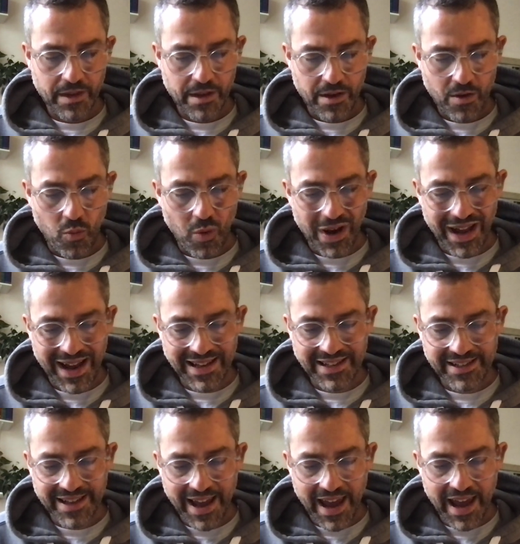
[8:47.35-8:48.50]
What I
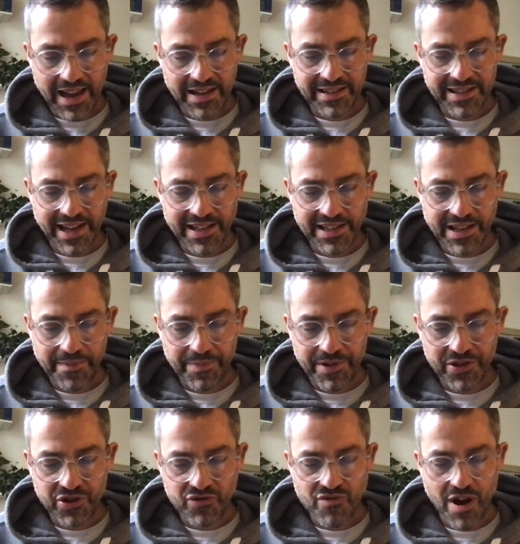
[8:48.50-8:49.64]
say sets up the
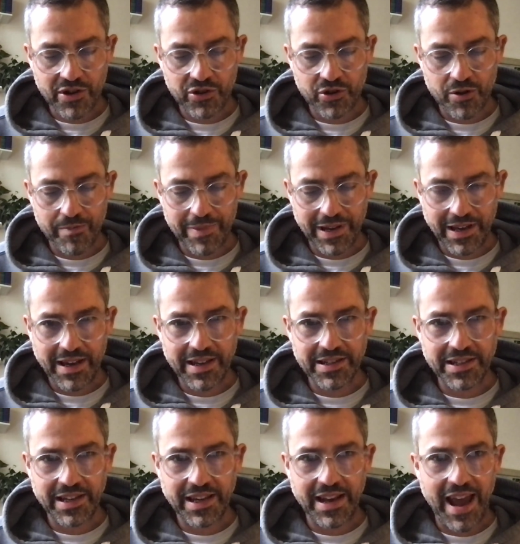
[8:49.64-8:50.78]
structure because
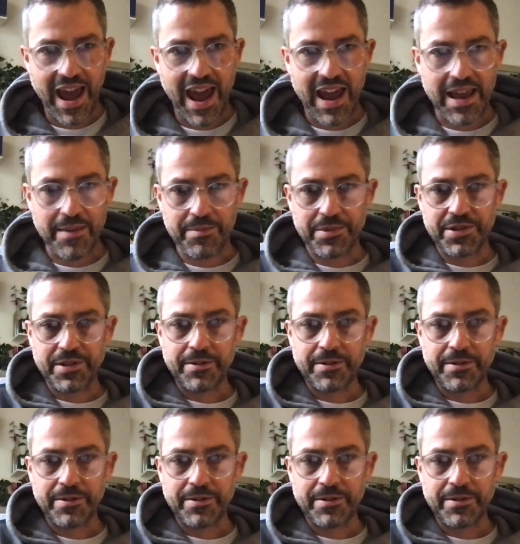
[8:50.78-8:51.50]
it aims.